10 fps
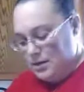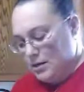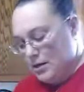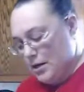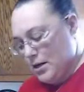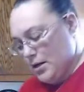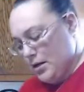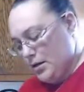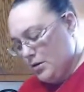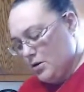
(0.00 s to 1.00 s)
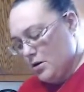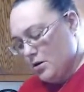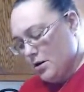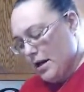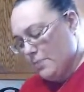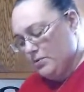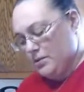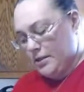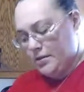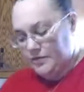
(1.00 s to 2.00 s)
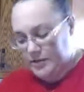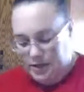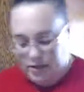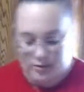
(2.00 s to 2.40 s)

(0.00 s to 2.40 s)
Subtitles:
and our apple cider vinegar